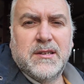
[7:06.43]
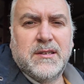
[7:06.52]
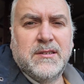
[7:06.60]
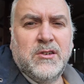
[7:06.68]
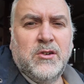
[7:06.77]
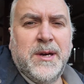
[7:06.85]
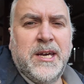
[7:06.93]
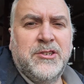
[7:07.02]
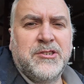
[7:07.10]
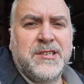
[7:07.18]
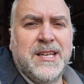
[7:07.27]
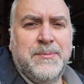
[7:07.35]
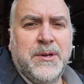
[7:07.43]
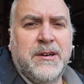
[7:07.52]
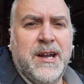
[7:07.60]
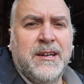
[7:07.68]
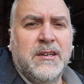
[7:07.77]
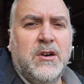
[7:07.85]
There's no major slipping
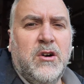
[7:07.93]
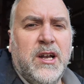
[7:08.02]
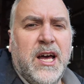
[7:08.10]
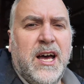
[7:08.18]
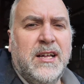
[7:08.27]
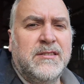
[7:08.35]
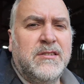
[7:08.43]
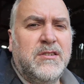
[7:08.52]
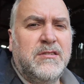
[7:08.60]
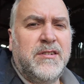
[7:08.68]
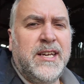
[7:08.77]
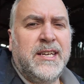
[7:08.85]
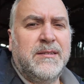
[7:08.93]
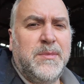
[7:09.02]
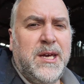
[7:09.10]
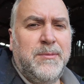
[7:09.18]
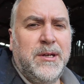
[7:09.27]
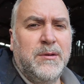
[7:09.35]
or anything going on. So I reckon
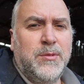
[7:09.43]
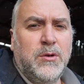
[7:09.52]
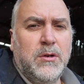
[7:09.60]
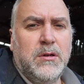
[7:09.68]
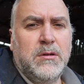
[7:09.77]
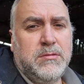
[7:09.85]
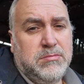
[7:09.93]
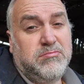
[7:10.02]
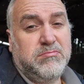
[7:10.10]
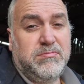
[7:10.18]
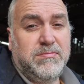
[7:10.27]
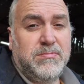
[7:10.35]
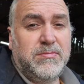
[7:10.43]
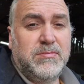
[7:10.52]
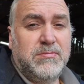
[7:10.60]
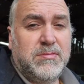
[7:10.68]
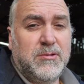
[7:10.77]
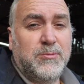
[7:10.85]
maybe the bull
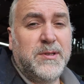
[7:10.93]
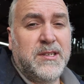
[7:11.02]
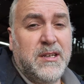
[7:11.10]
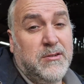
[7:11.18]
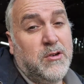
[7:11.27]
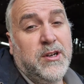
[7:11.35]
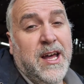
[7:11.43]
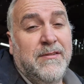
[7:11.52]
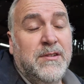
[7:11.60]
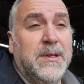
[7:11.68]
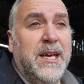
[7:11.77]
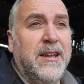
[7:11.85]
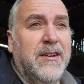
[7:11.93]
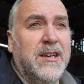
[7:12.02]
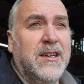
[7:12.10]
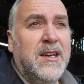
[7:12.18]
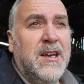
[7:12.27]
should be safe. Going to have to be anyway.